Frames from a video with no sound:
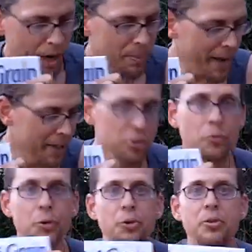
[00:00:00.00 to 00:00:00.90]
buy
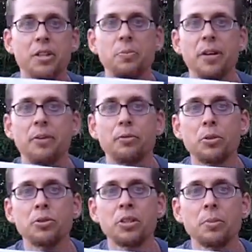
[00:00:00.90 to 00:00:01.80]
packaged food that's made of
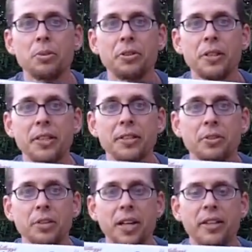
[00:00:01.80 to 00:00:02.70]
real simple
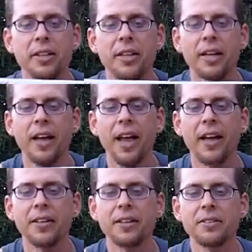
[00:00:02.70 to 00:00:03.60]
ingredients, okay?
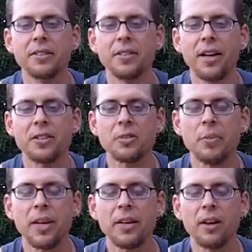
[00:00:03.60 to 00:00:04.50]
And that's
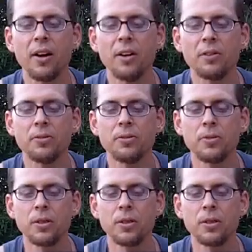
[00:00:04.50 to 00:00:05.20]
made of